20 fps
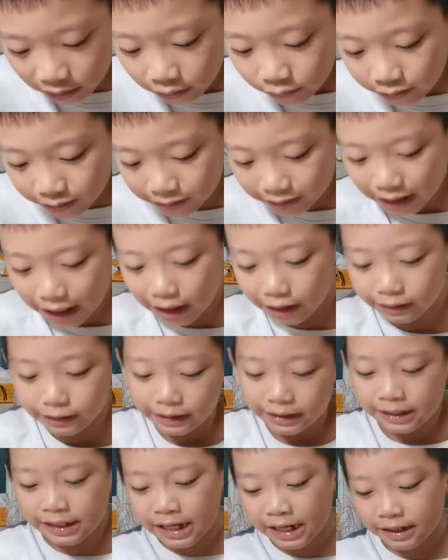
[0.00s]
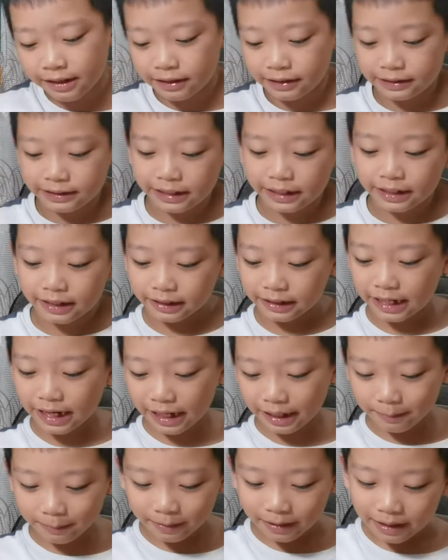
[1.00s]
was Alexander's
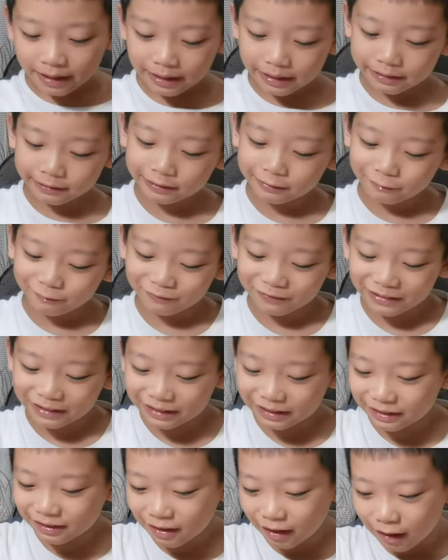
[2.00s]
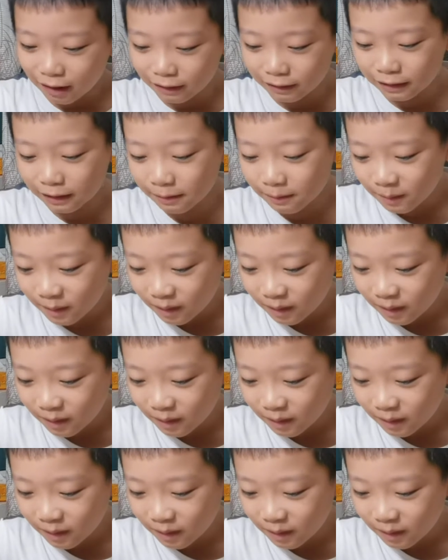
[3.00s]
nickname. His friends called